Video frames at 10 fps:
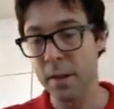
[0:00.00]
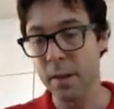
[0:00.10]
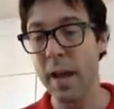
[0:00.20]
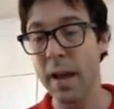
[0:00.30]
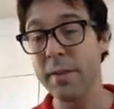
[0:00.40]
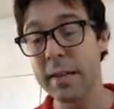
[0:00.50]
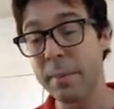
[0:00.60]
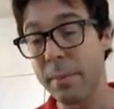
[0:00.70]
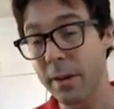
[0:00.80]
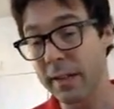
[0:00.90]
We have it in
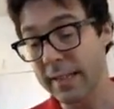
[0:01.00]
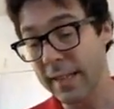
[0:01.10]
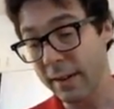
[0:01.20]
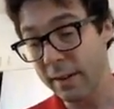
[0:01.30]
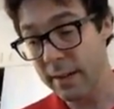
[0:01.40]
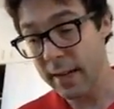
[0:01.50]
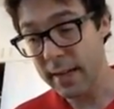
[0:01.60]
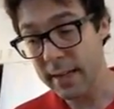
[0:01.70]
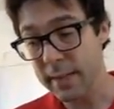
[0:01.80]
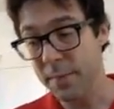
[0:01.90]
our bodies
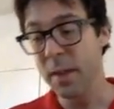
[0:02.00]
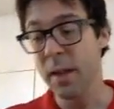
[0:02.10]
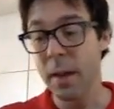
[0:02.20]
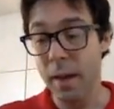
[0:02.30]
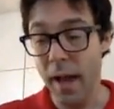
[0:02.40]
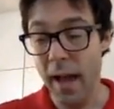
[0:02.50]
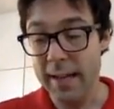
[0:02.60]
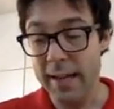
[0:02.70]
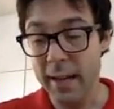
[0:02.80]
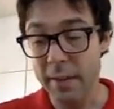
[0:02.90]
nowadays,
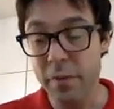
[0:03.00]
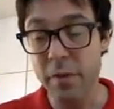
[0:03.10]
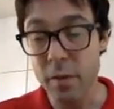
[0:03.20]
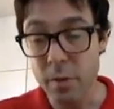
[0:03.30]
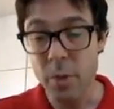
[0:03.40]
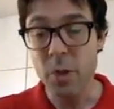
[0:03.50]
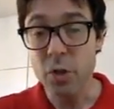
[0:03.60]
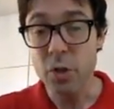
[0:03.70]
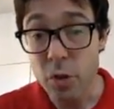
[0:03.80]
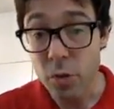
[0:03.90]
and it can perform
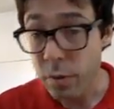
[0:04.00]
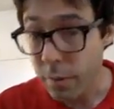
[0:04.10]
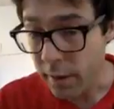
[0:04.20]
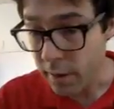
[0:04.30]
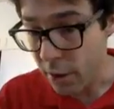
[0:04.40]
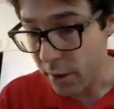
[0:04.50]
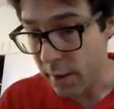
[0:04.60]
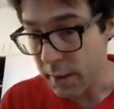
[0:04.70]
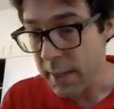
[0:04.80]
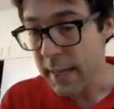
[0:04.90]
two
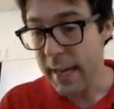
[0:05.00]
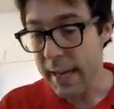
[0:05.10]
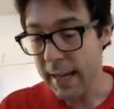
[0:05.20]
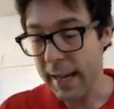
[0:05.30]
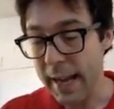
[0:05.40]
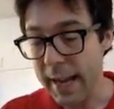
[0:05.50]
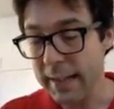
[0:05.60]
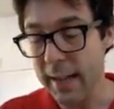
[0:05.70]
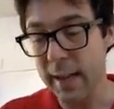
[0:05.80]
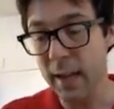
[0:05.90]
functions. It can
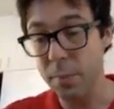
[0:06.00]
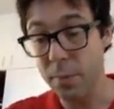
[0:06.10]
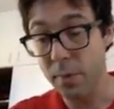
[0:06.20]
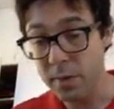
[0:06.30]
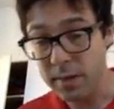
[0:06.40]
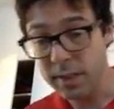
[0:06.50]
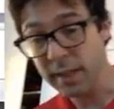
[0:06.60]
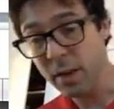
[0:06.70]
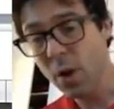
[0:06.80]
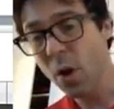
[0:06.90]
act like a
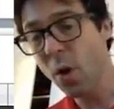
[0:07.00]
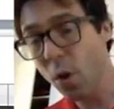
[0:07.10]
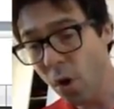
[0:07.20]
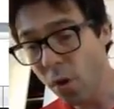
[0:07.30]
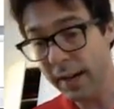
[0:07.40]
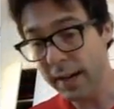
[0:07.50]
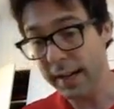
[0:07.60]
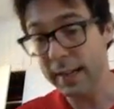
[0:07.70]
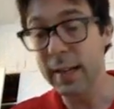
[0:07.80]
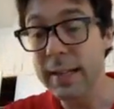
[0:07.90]
protein or it can
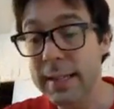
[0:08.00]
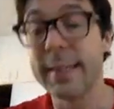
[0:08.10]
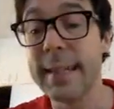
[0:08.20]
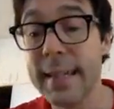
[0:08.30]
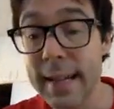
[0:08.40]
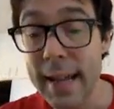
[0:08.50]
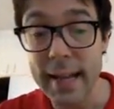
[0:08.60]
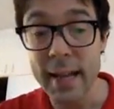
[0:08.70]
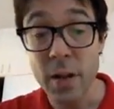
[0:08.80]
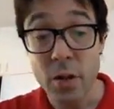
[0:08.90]
act like
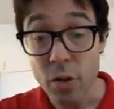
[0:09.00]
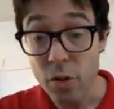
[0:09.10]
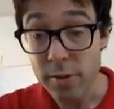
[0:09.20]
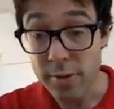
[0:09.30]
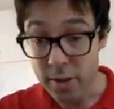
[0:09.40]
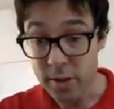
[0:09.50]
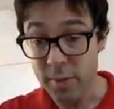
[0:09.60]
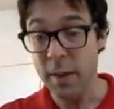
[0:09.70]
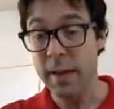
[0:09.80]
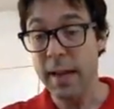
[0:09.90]
DNA. So thus,
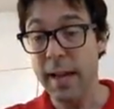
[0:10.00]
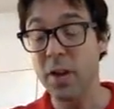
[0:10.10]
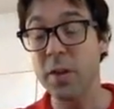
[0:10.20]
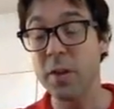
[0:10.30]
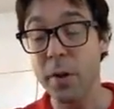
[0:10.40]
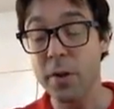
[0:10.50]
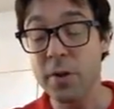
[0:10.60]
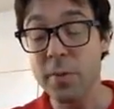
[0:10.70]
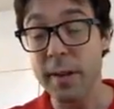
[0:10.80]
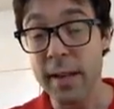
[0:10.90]
it could
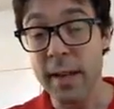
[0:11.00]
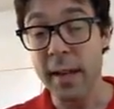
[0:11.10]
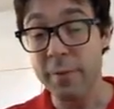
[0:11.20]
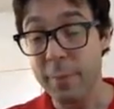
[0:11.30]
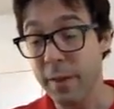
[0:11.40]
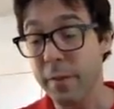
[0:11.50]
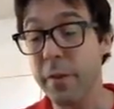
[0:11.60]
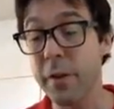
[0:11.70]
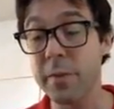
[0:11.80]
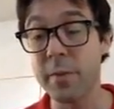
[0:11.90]
possibly have been the
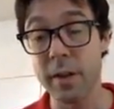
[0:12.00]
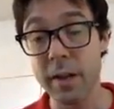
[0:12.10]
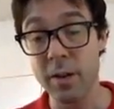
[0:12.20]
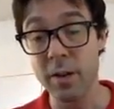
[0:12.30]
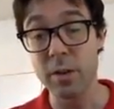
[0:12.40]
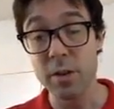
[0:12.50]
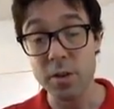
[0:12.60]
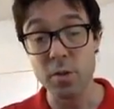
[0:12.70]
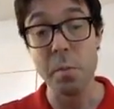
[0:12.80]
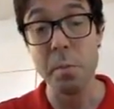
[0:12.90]
first molecule to
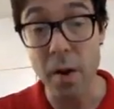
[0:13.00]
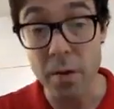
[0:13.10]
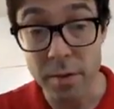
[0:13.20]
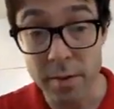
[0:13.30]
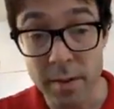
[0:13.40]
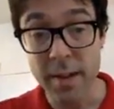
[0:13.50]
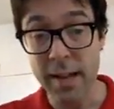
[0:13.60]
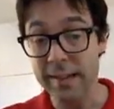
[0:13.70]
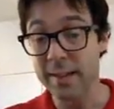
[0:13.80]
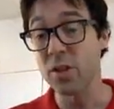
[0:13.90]
do both
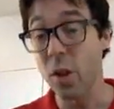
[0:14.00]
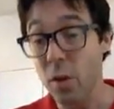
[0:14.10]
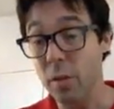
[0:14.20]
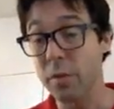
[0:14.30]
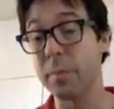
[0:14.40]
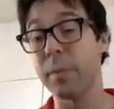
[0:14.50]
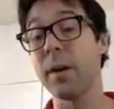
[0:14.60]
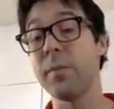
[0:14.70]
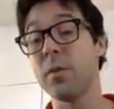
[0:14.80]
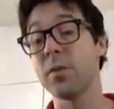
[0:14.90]
and solve the
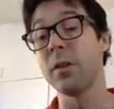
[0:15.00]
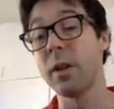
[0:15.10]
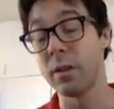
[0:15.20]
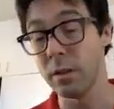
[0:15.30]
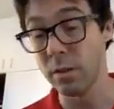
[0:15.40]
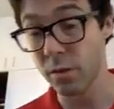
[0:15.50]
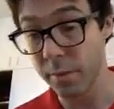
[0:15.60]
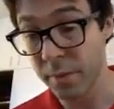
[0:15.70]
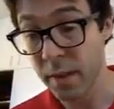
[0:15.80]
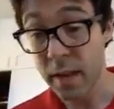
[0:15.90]
primordial conundrum.
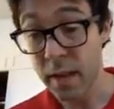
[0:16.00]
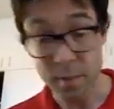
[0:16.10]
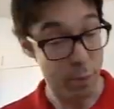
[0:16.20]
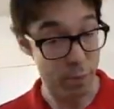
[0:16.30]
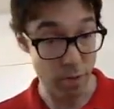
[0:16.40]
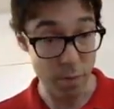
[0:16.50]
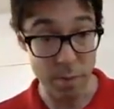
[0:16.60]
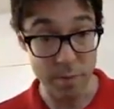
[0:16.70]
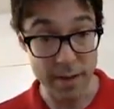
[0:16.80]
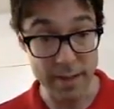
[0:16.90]
The
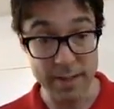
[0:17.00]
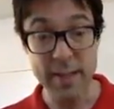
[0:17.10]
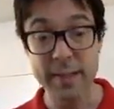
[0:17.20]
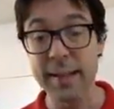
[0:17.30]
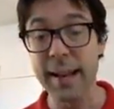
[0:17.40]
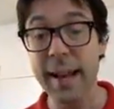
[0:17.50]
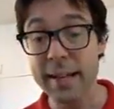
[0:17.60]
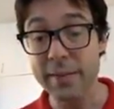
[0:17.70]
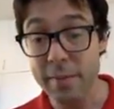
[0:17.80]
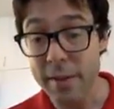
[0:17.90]
problem is the lack
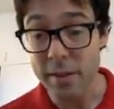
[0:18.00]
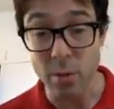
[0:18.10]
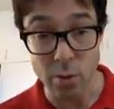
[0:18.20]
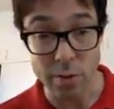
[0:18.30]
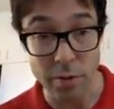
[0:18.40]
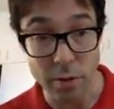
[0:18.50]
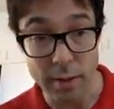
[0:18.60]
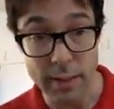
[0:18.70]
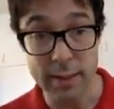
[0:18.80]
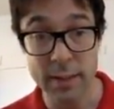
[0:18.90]
of evidence for
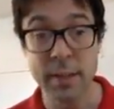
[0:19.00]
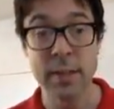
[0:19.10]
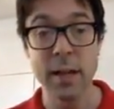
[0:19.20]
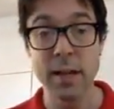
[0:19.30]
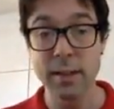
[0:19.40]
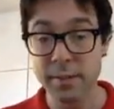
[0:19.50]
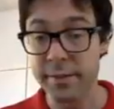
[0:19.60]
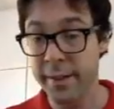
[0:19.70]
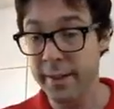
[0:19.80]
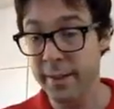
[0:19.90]
it.
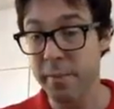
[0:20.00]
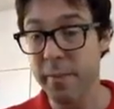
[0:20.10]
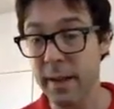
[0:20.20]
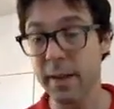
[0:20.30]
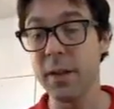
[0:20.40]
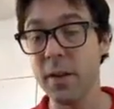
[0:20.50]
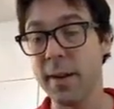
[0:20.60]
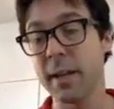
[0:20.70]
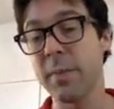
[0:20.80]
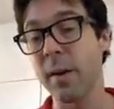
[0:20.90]
That the Miller-Urey
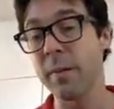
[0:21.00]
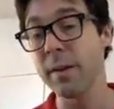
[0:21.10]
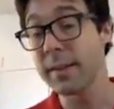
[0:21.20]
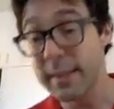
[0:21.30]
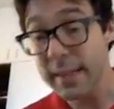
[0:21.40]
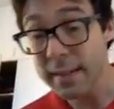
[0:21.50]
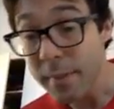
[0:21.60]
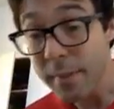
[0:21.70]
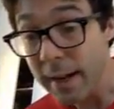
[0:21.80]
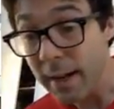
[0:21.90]
experiment didn't
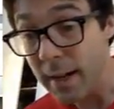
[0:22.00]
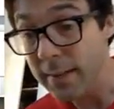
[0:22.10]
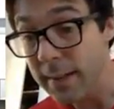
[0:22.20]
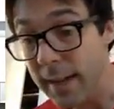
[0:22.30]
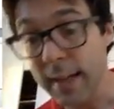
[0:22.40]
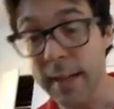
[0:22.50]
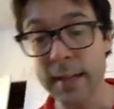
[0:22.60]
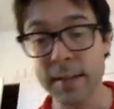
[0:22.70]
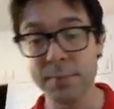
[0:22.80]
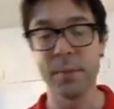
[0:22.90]
make RNA,
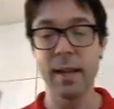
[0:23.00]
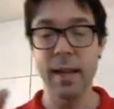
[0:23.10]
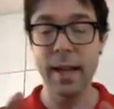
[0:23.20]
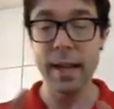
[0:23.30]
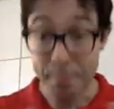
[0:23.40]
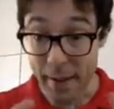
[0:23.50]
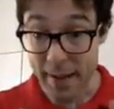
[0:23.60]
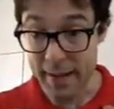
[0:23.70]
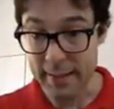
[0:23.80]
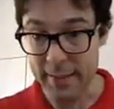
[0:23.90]
it
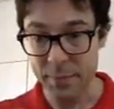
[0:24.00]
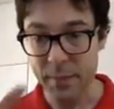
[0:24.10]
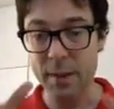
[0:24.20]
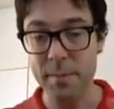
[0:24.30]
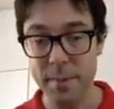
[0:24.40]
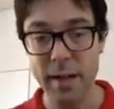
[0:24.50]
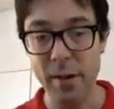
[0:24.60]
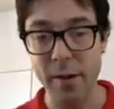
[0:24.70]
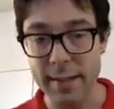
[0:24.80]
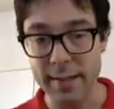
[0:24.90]
made amino
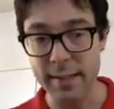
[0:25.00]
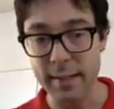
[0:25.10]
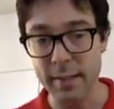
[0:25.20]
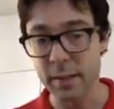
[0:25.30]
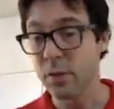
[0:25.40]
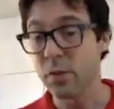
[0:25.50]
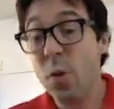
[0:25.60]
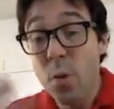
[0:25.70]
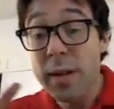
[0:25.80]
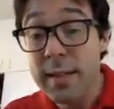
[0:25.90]
acids. So
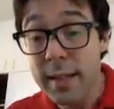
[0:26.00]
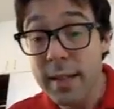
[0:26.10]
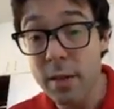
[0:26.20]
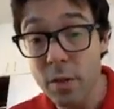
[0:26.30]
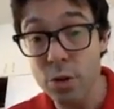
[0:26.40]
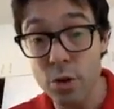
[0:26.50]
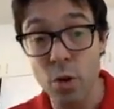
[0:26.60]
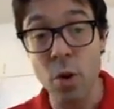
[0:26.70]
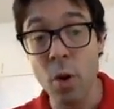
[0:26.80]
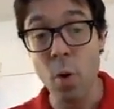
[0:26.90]
we're still not
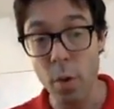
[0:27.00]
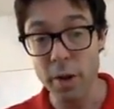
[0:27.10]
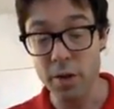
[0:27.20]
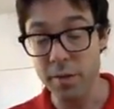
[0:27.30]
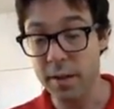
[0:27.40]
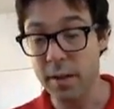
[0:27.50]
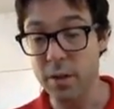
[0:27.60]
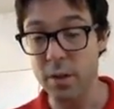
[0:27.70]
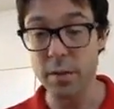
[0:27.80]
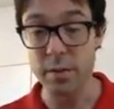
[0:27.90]
sure which of these
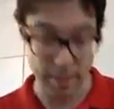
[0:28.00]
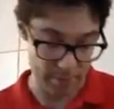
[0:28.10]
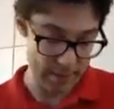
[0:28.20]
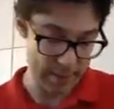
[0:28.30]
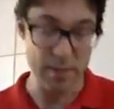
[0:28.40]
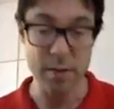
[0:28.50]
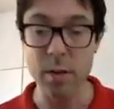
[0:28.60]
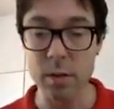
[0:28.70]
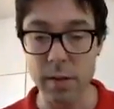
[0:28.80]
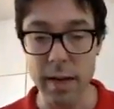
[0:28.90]
two theories is the
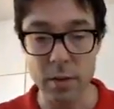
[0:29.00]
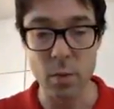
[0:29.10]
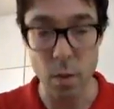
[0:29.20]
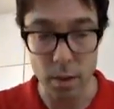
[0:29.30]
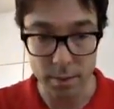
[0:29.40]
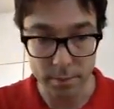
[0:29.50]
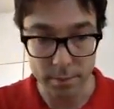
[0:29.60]
correct one.